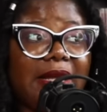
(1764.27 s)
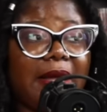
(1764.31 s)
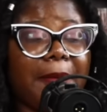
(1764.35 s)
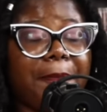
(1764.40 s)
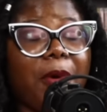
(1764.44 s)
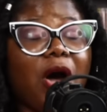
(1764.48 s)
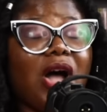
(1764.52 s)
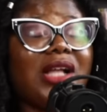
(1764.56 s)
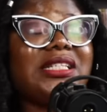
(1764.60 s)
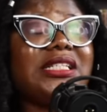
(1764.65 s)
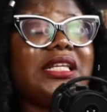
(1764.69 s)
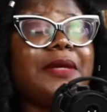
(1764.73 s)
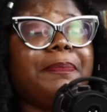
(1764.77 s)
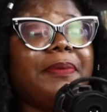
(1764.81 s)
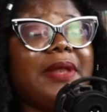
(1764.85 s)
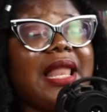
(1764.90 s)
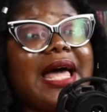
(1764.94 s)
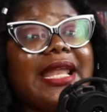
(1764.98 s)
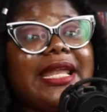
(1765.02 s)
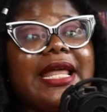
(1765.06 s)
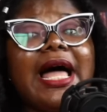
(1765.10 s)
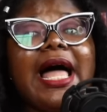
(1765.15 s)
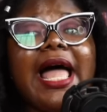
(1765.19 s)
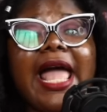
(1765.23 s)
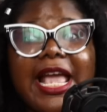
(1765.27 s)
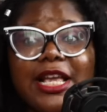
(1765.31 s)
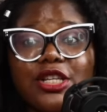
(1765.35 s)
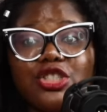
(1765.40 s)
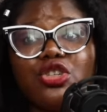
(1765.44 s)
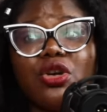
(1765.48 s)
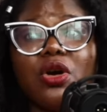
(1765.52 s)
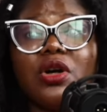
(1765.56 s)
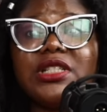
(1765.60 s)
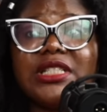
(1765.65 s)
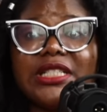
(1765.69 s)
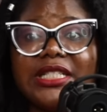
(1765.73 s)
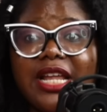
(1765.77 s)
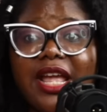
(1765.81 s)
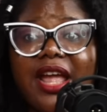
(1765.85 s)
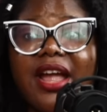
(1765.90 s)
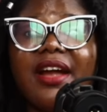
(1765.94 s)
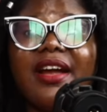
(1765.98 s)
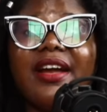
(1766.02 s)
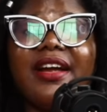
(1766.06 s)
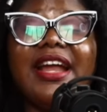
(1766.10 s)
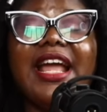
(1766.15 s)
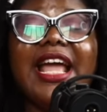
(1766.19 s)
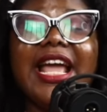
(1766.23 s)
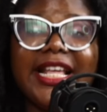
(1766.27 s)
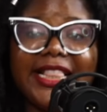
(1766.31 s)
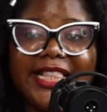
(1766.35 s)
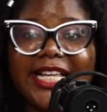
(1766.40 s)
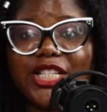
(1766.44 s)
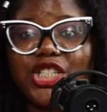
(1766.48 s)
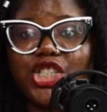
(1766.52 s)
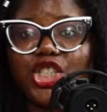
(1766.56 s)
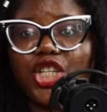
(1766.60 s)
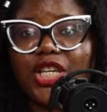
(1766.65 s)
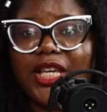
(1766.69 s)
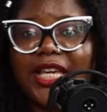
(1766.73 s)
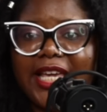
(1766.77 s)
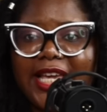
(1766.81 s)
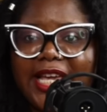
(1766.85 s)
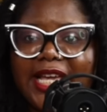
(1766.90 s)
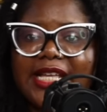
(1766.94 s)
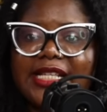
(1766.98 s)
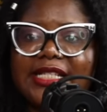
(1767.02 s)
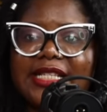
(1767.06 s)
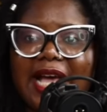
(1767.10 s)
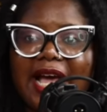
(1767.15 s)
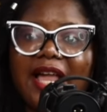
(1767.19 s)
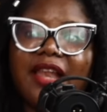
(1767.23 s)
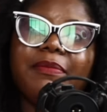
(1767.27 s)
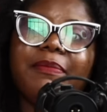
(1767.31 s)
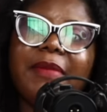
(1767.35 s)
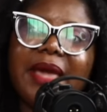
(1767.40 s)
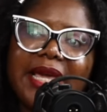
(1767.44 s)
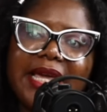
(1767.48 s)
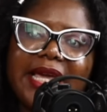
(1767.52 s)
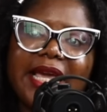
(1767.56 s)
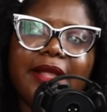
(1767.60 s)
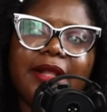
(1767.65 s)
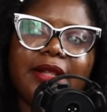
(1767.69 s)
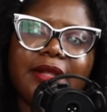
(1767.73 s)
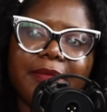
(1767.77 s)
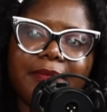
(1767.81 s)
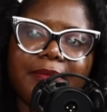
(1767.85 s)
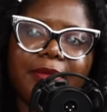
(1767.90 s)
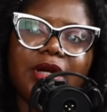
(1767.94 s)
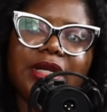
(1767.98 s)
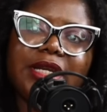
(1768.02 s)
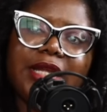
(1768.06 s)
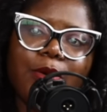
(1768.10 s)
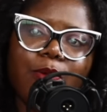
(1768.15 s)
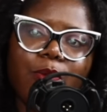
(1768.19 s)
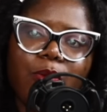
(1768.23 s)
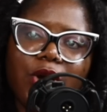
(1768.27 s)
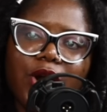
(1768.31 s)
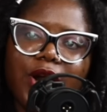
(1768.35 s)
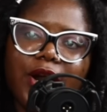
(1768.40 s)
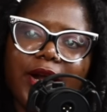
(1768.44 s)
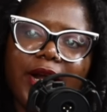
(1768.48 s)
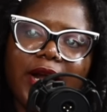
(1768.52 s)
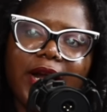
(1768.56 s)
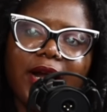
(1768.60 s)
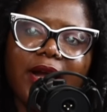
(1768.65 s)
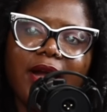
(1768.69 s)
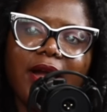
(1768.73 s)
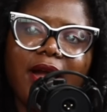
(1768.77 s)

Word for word: party planner extraordinaire that she is and making the money work.